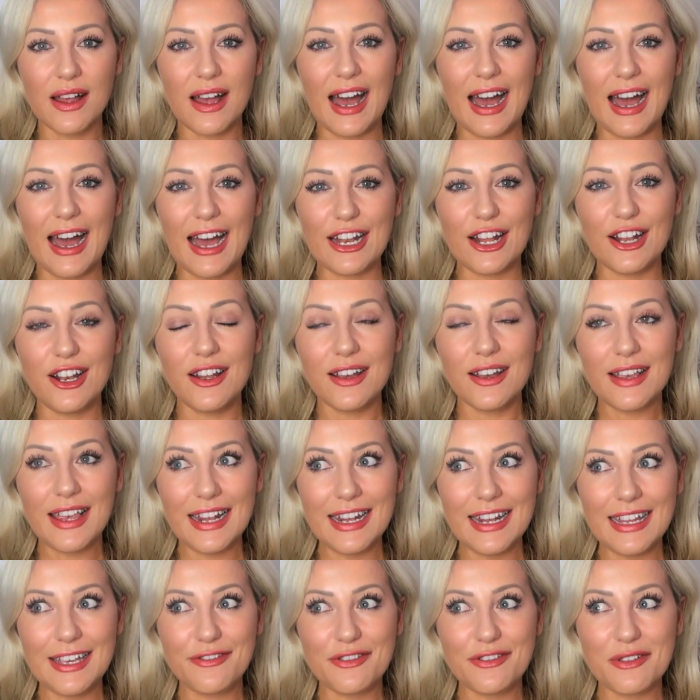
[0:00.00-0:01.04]
And
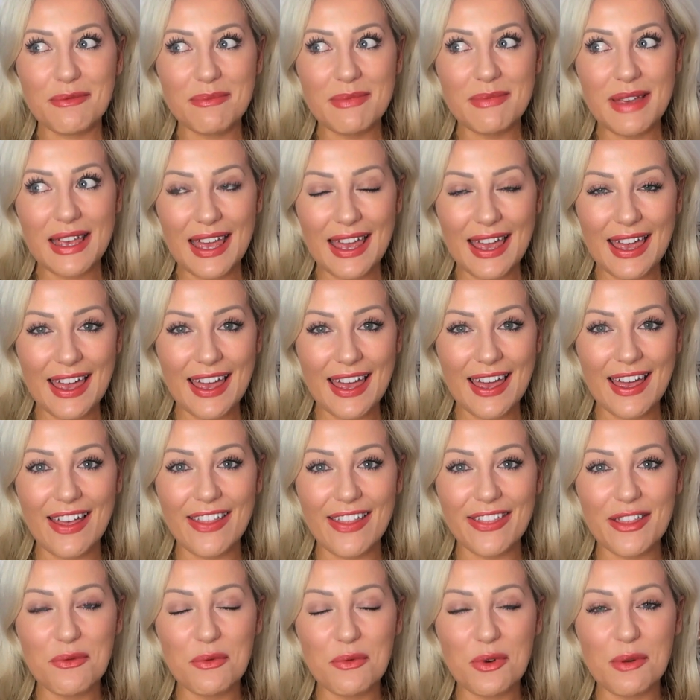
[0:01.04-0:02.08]
luckily for
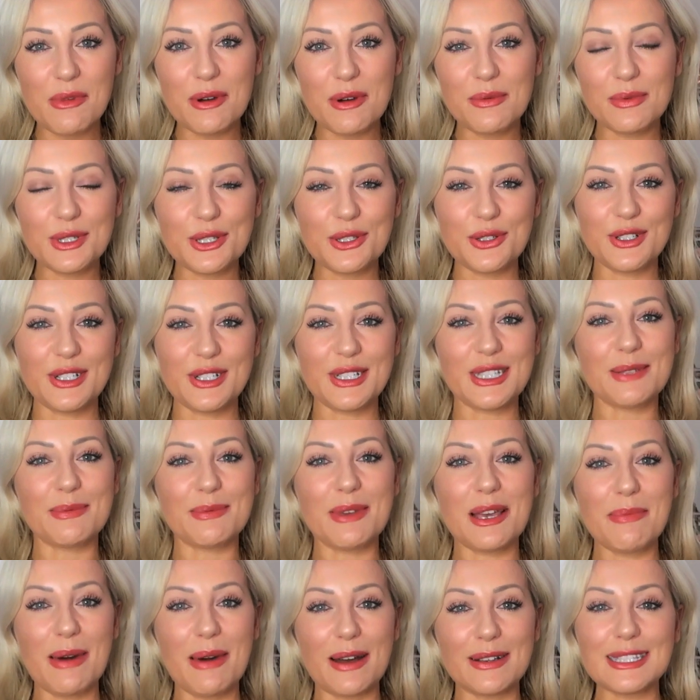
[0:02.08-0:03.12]
me, the woman was talking to
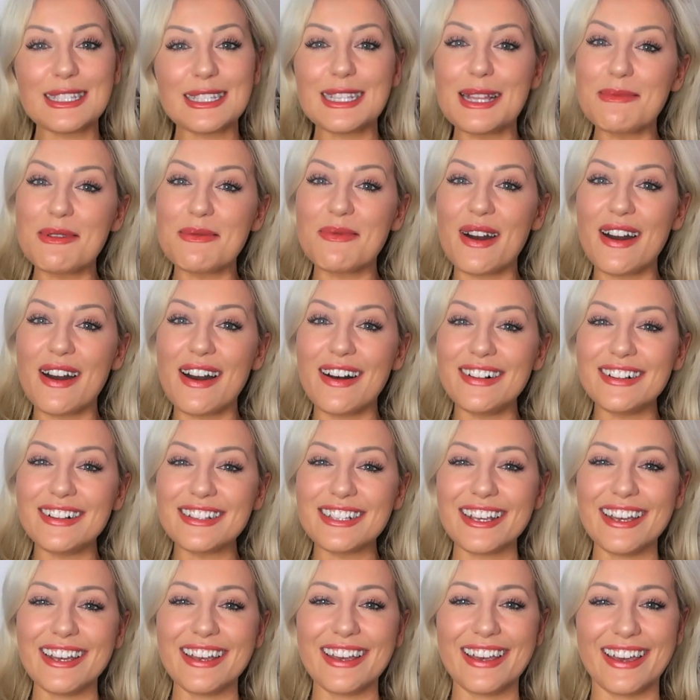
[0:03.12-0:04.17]
me about a slimming
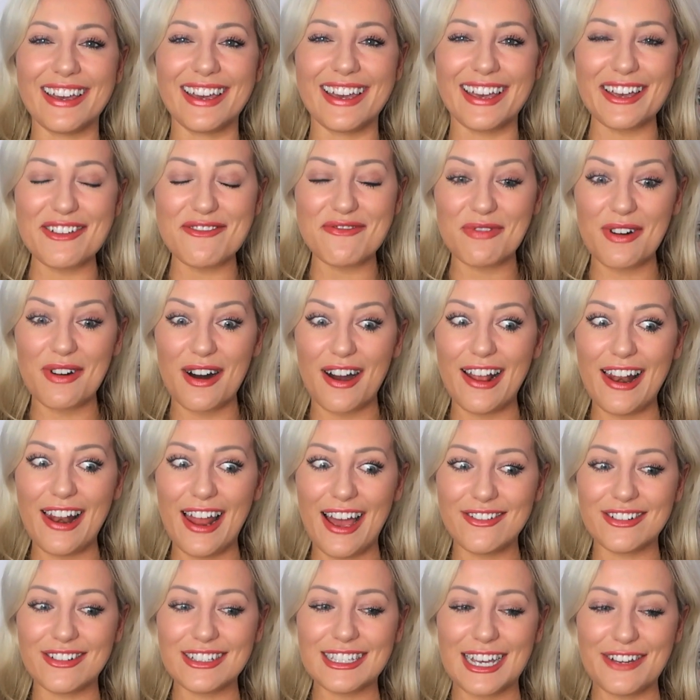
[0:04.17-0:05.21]
world while
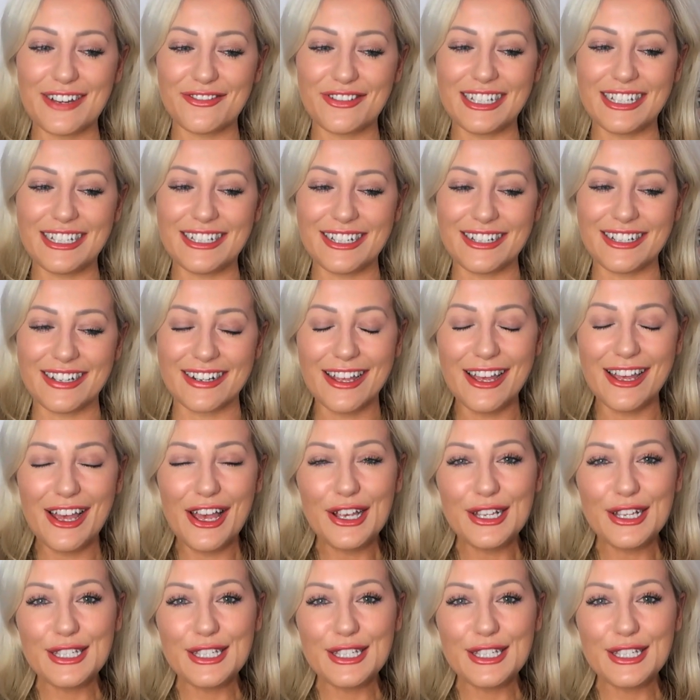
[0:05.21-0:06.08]
I was having it done.